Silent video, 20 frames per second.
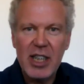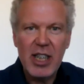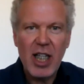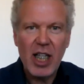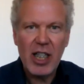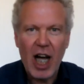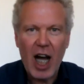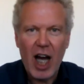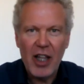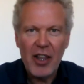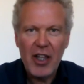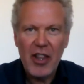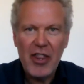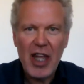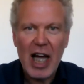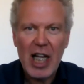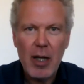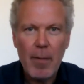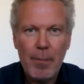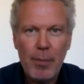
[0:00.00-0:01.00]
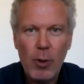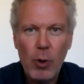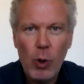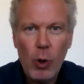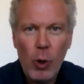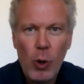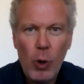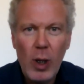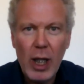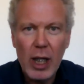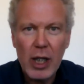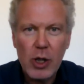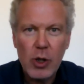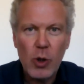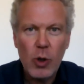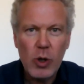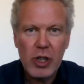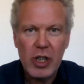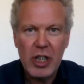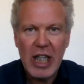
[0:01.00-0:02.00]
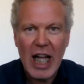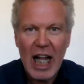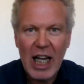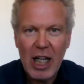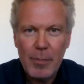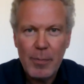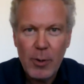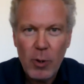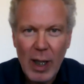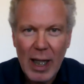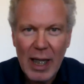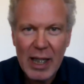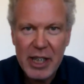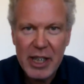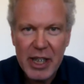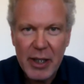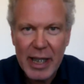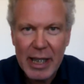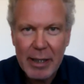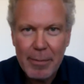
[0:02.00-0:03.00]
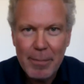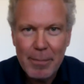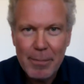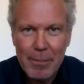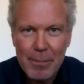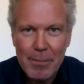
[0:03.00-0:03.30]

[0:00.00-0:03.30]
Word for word: is none other than Paul Gordon. Hello, Paul. How are you doing?